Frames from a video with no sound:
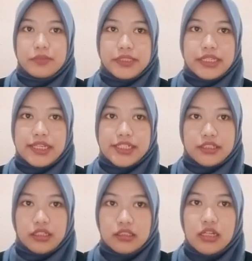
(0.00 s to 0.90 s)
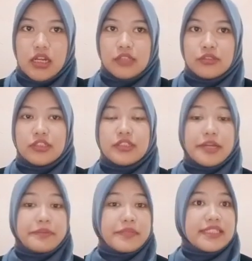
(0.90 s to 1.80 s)
obligation due to
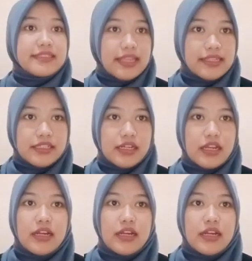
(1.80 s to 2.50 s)
their mistake